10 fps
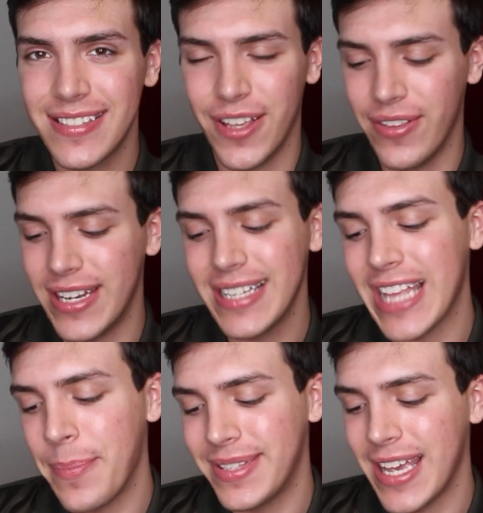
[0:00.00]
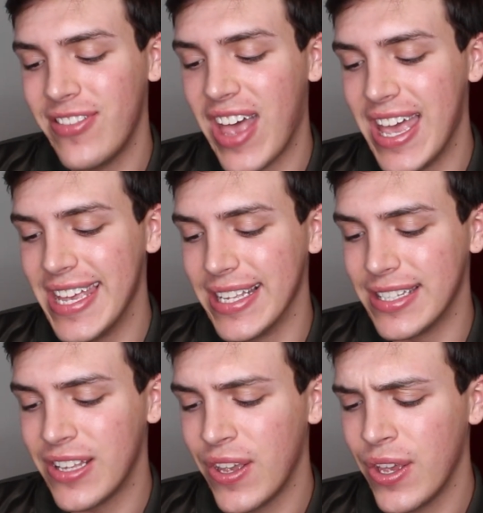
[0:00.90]
So the next app beside that
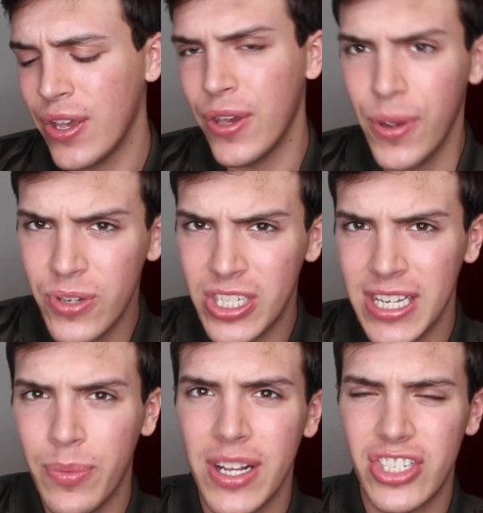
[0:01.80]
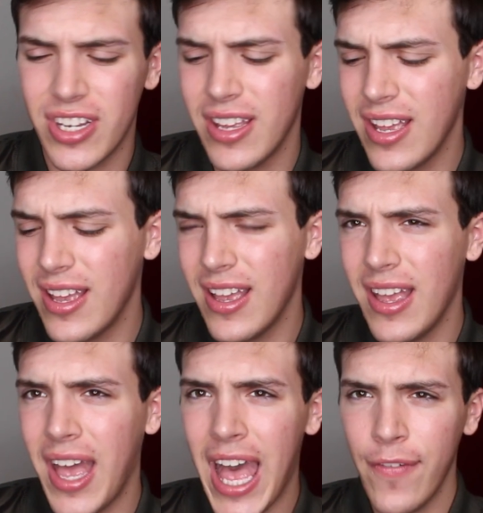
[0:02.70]
is Huji, which
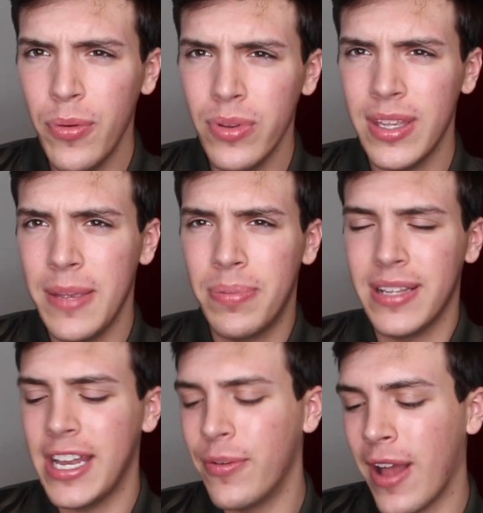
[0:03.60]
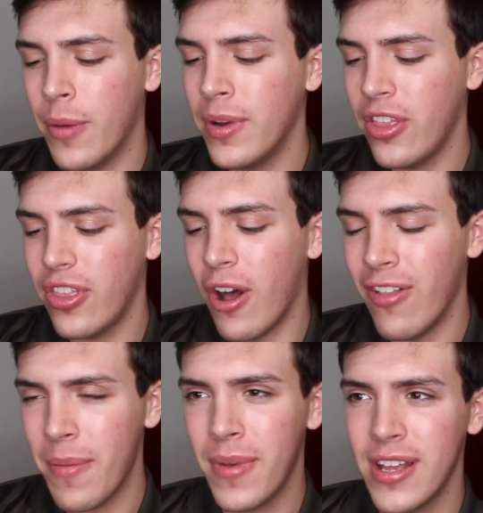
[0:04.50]
I haven't really played around with
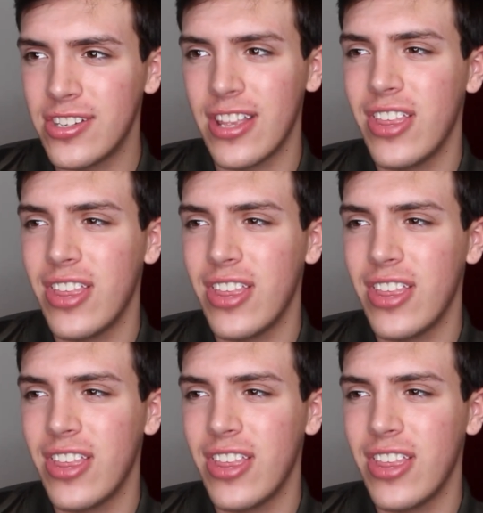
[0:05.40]
all that much.